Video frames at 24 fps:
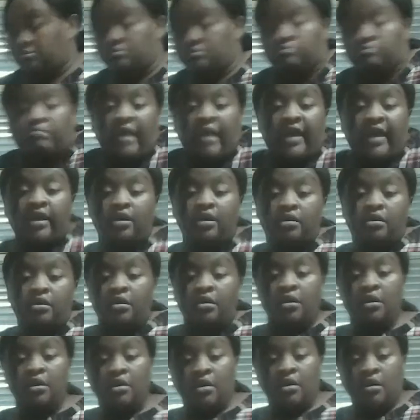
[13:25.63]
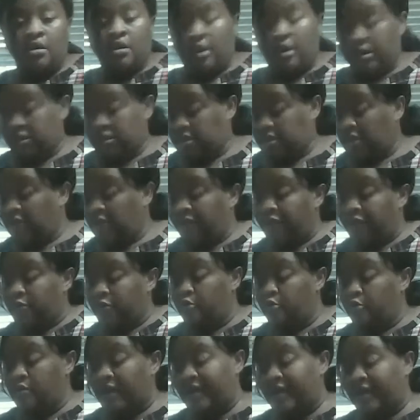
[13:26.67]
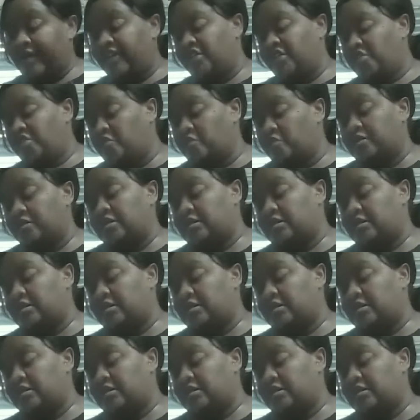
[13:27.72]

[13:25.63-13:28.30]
make a seafood, I guess you can